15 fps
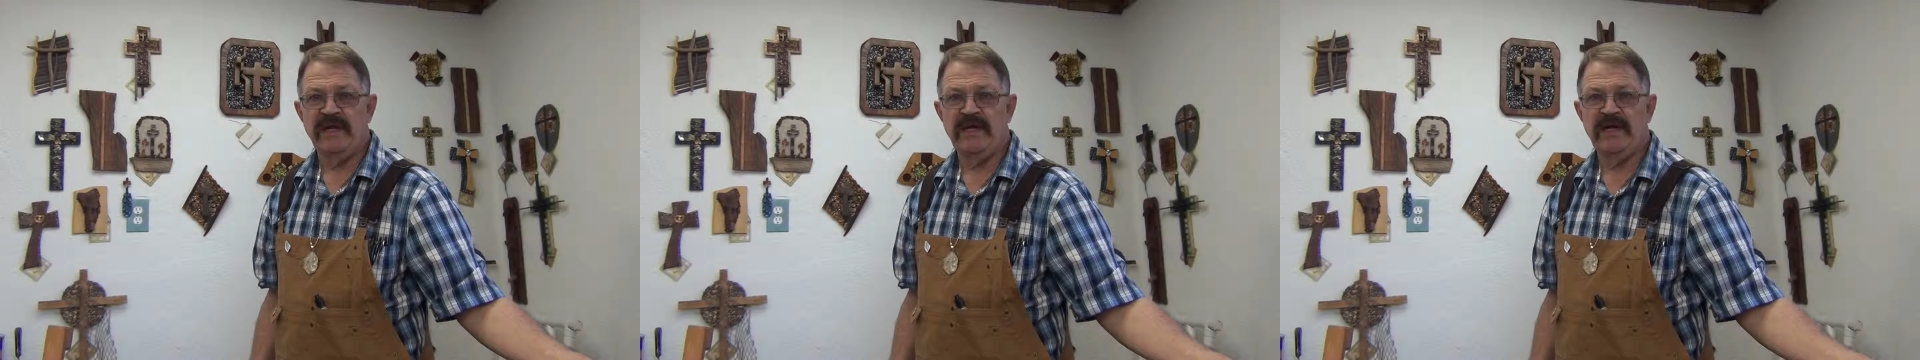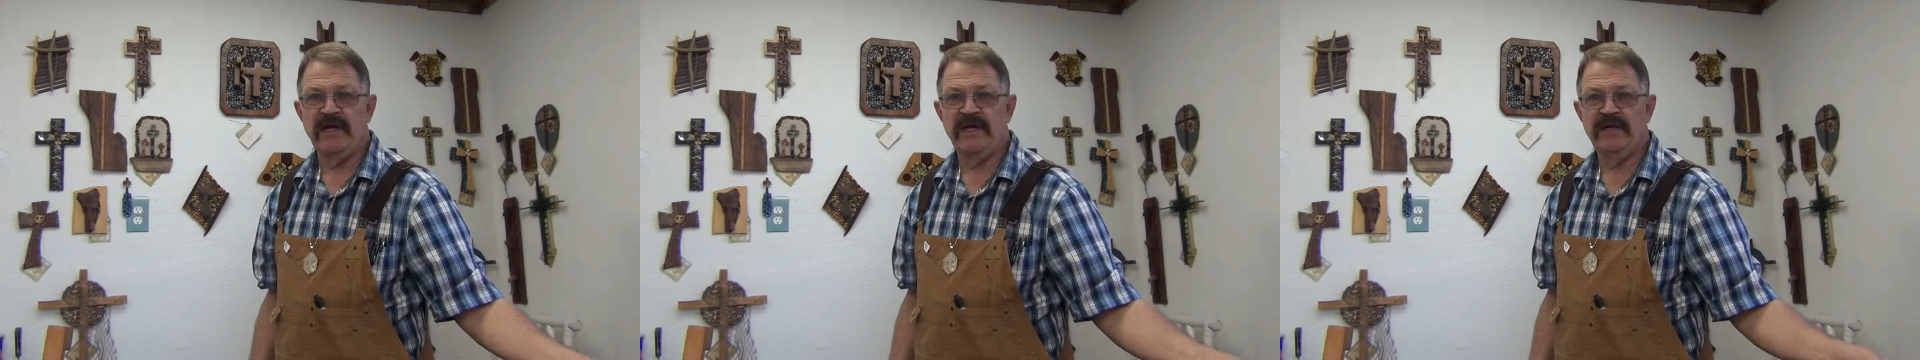
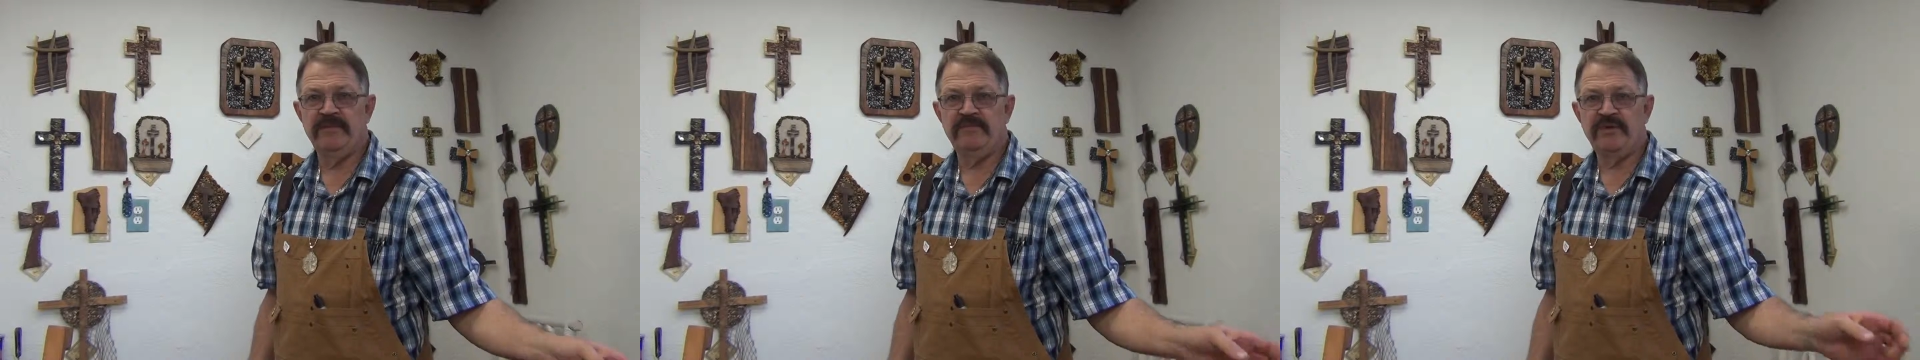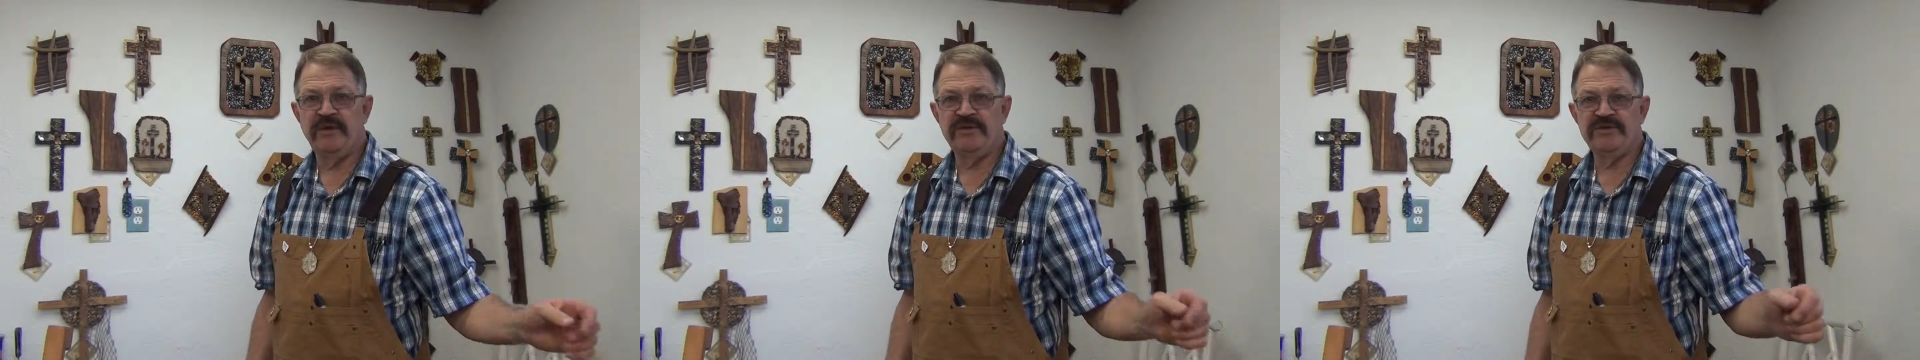
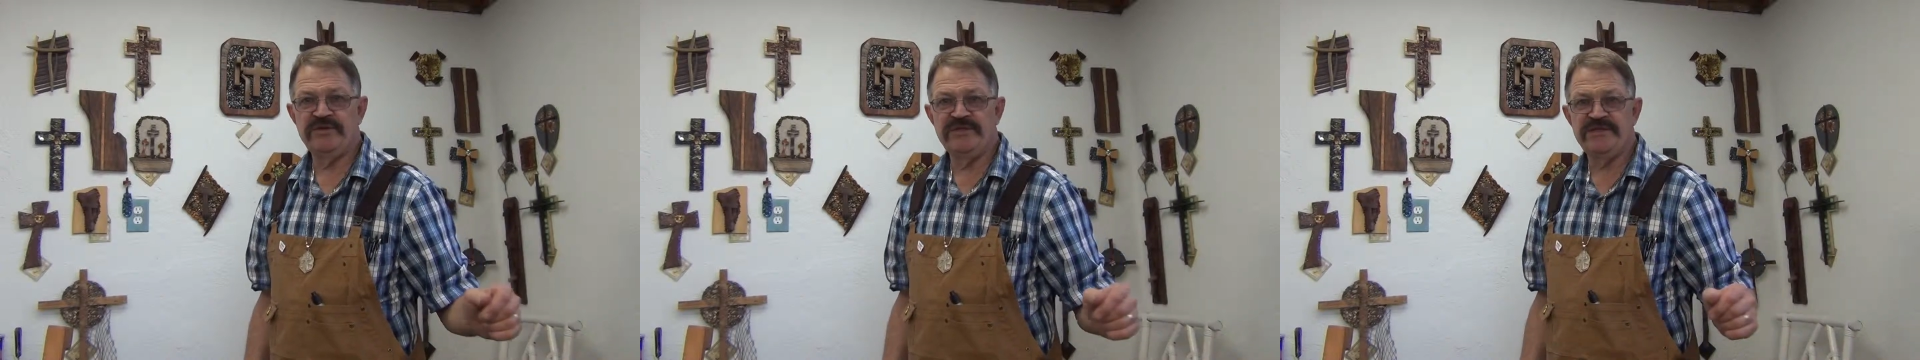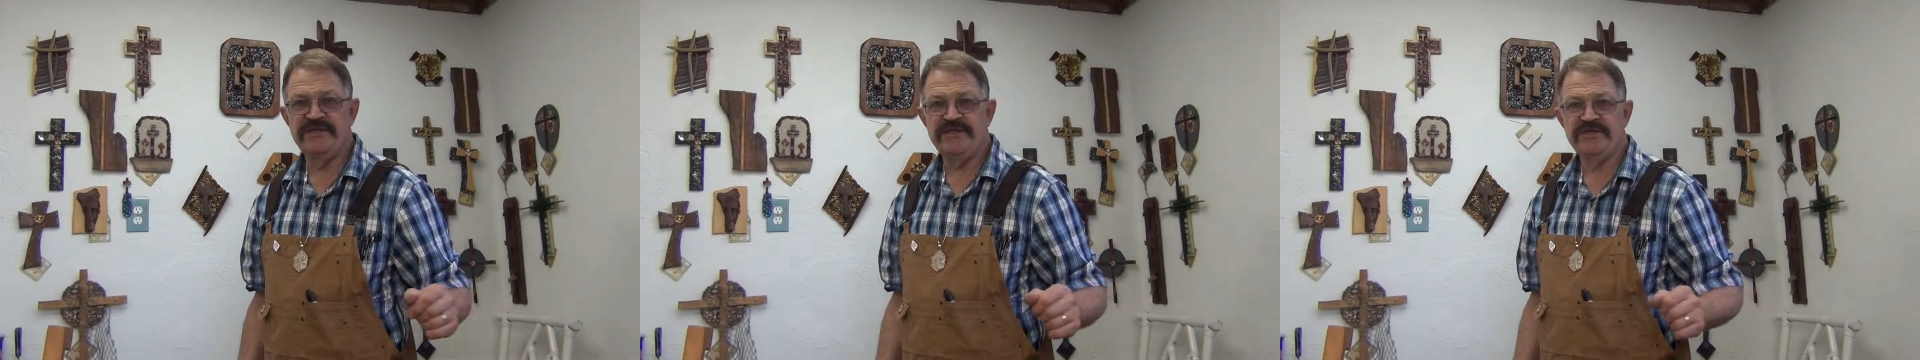Hi
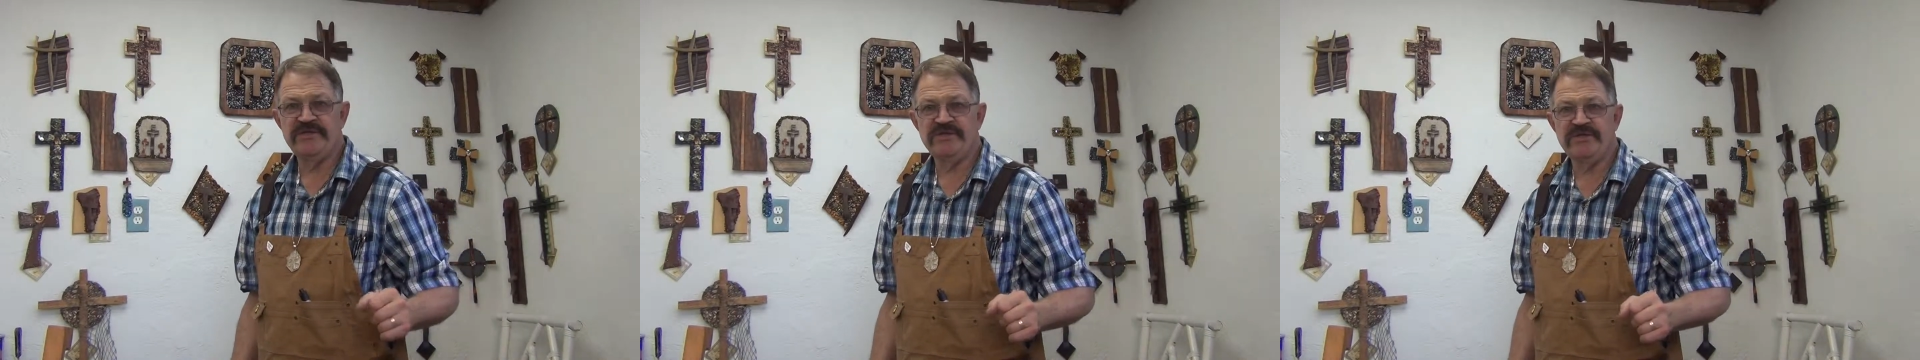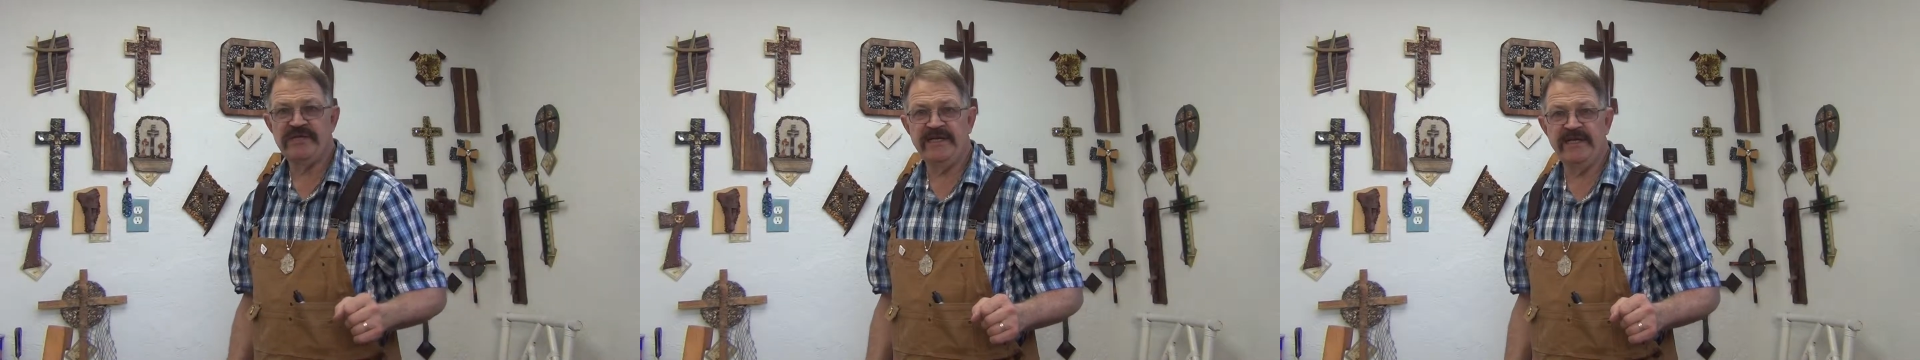brothers and sisters,